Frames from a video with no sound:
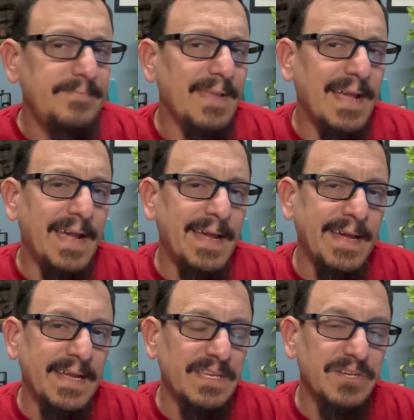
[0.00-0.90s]

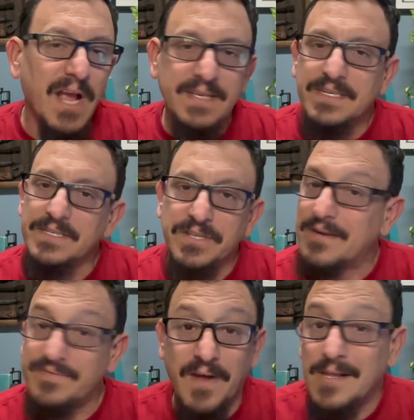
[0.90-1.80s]
and you guys can
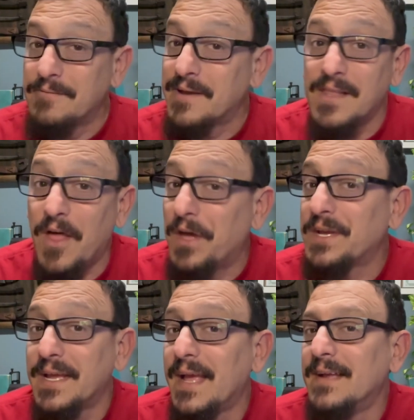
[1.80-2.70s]
start following along
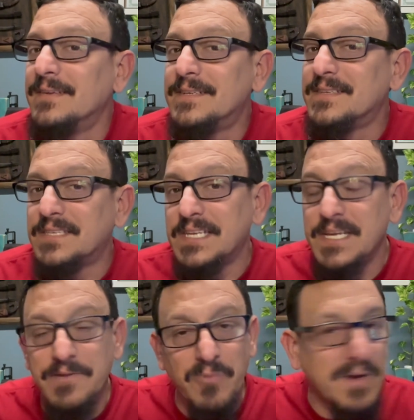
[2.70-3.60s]
again to
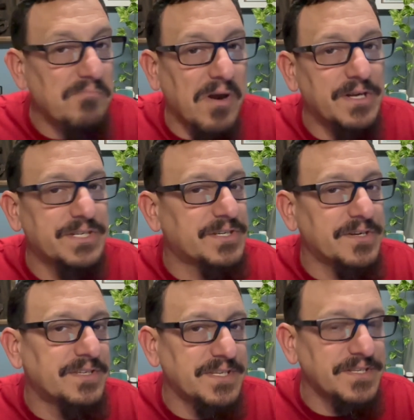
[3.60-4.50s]
see what March
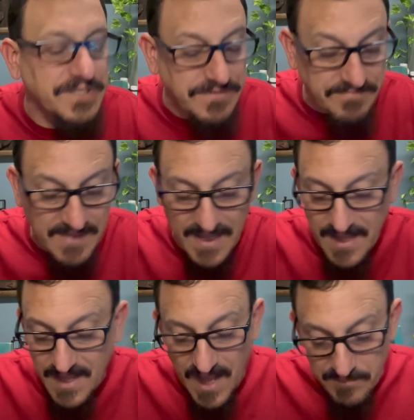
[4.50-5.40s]
turns into.
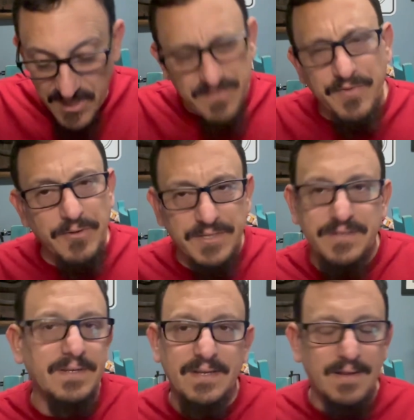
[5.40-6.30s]
I'm looking forward
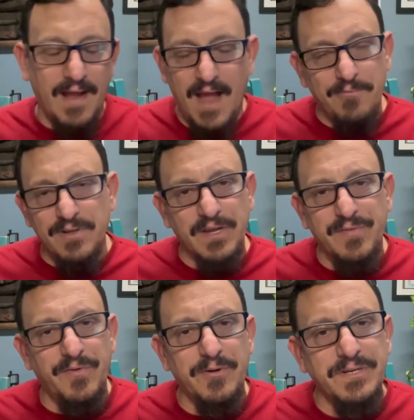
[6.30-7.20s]
to it. We're looking
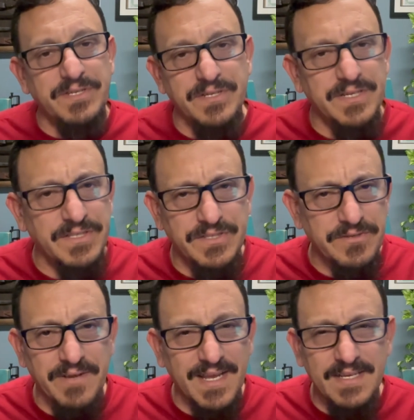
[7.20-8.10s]
forward to
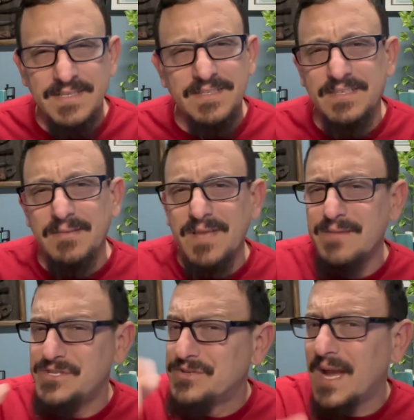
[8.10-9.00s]
doing it, and
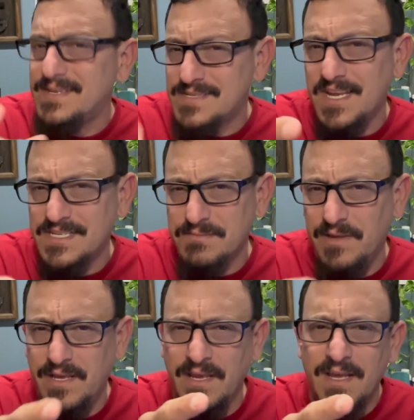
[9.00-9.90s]
sometimes you guys test
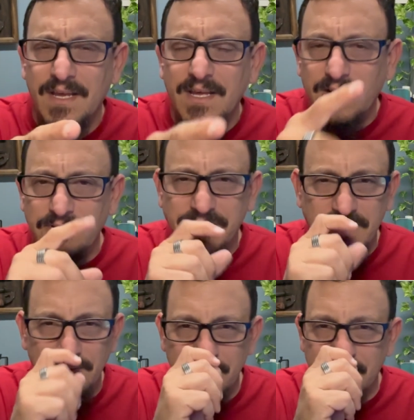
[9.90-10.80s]
me with
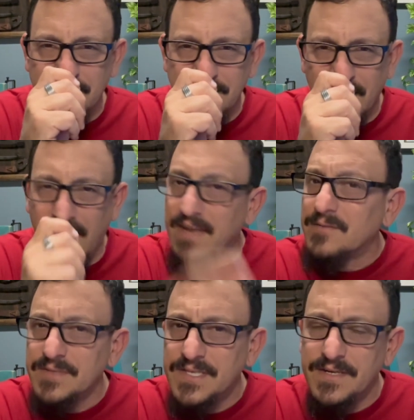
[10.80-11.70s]
some of the handle
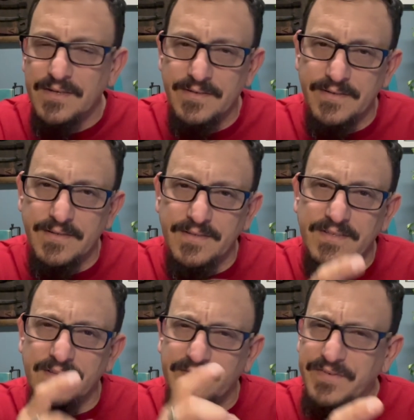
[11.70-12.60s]
materials
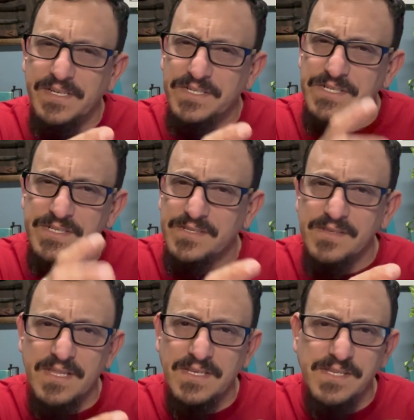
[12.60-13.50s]
and the finishes
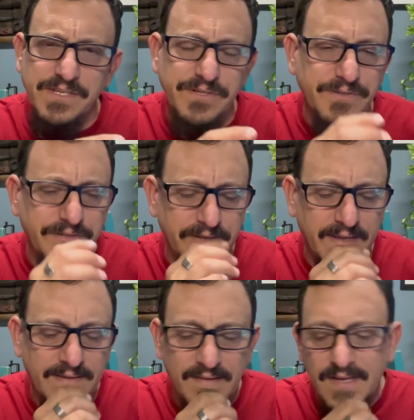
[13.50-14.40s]
and things that you're
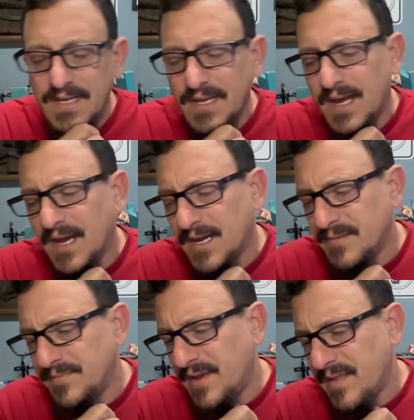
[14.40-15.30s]
doing,
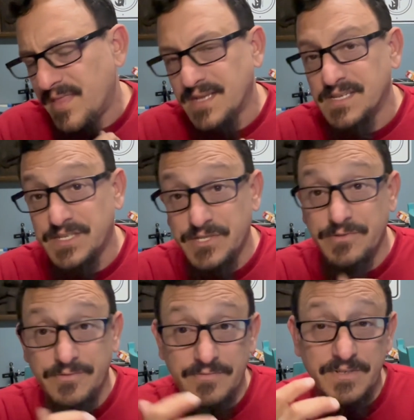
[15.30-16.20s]
and the things that
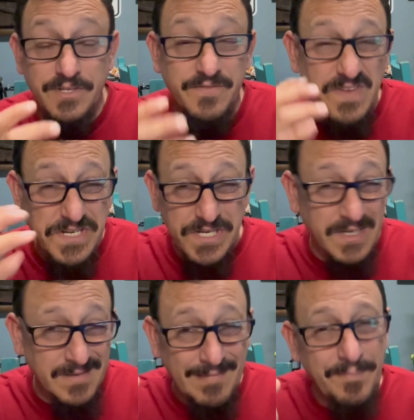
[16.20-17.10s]
your
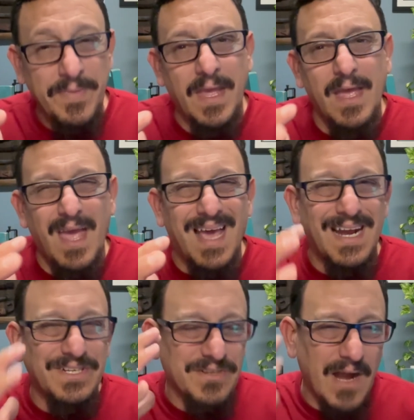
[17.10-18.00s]
vision, and
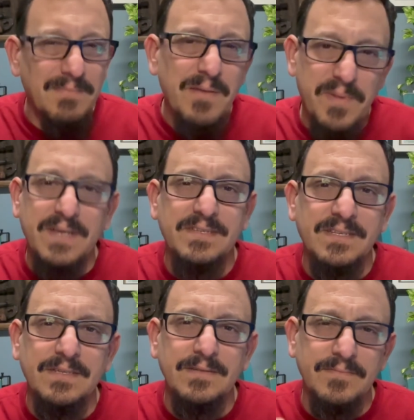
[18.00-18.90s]
I try my best
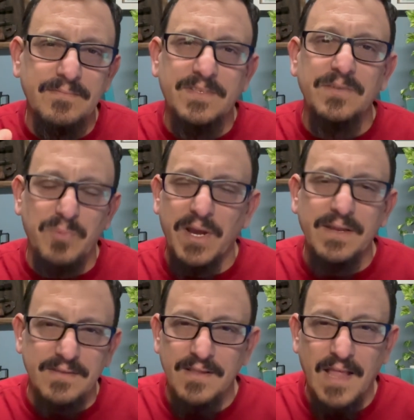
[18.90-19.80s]
to bring
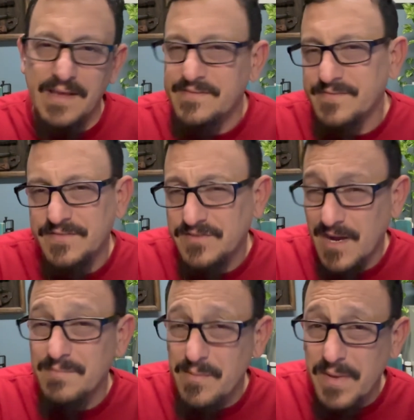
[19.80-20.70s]
it to life.
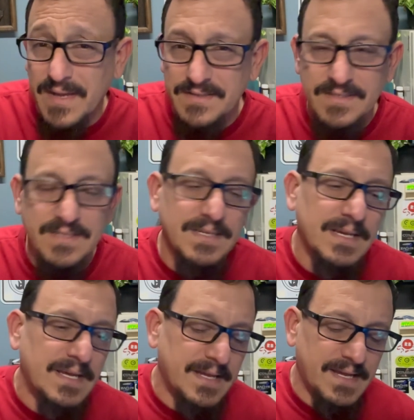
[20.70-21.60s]
Try my best.
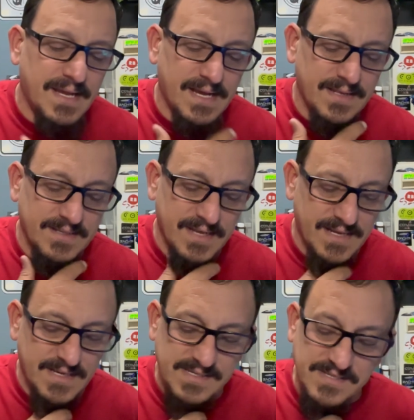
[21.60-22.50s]

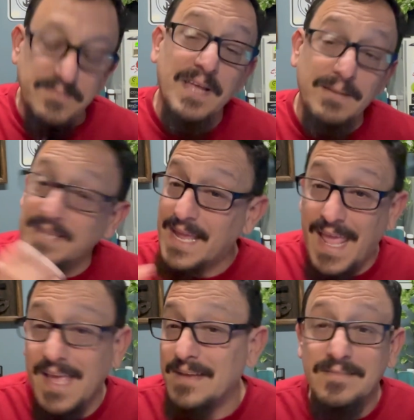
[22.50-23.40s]
Sometimes I
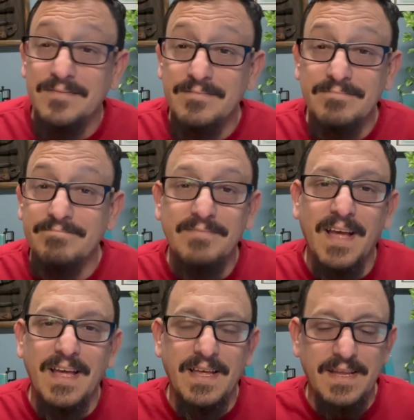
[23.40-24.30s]
can't,
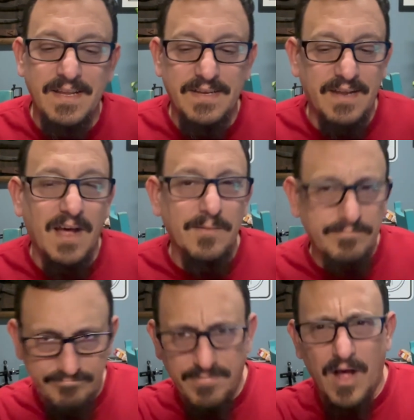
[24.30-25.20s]
and
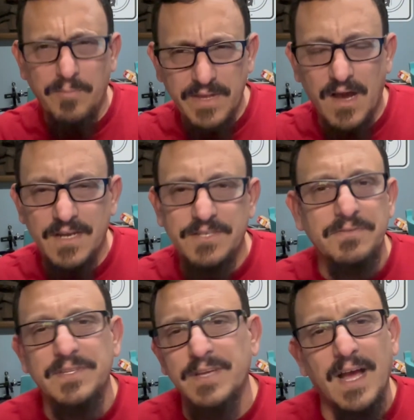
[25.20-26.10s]
I'll be honest
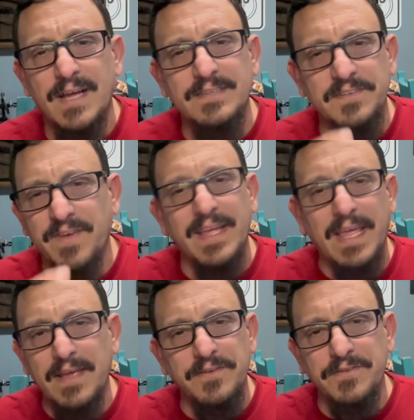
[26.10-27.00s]
with you guys if I can't do